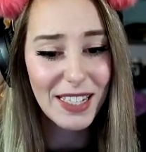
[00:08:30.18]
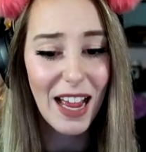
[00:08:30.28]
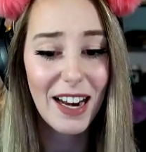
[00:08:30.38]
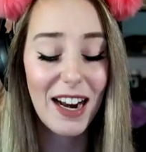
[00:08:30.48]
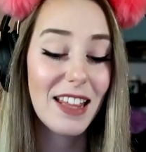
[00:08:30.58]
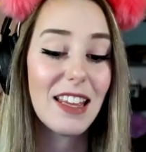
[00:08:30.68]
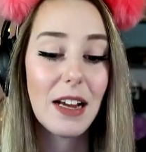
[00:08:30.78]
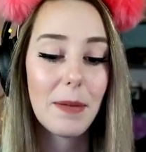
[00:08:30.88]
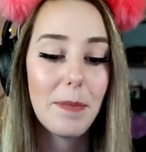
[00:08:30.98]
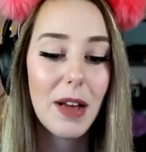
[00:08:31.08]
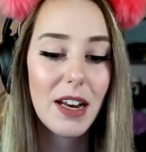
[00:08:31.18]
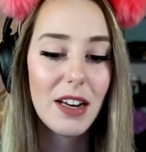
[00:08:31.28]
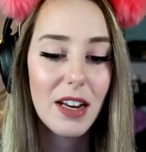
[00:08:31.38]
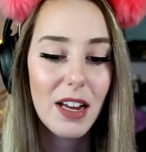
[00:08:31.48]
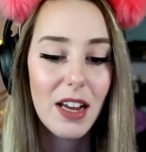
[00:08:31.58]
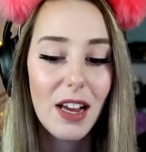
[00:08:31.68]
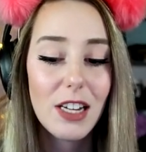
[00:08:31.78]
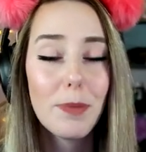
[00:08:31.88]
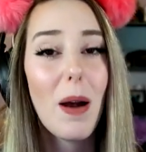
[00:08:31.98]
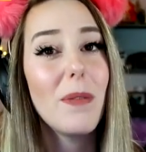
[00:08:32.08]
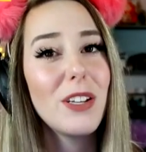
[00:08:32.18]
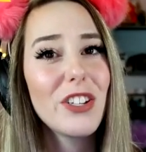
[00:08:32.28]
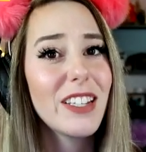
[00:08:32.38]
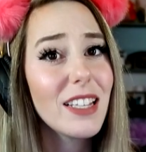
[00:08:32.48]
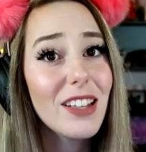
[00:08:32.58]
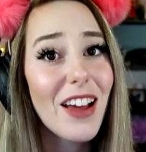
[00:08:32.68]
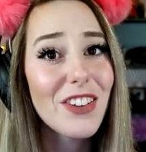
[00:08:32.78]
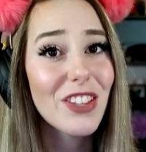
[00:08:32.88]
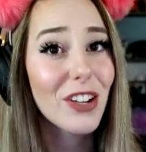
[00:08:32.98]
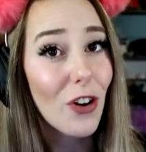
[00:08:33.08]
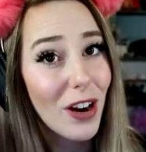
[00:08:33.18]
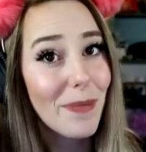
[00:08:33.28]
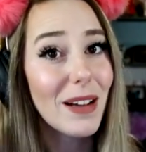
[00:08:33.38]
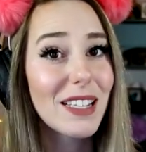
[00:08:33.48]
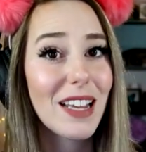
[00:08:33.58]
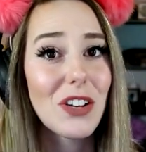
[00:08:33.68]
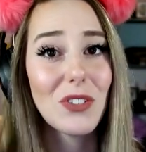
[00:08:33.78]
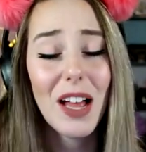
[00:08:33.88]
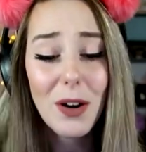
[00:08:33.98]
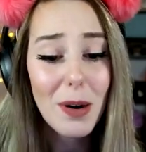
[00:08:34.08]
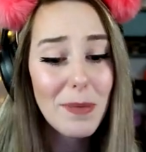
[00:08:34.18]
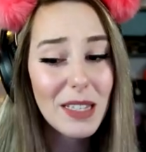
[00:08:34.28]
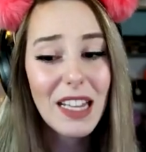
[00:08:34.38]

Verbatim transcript: excited, I think. But I should probably just eat lunch and then go grab my schedule. I don't wanna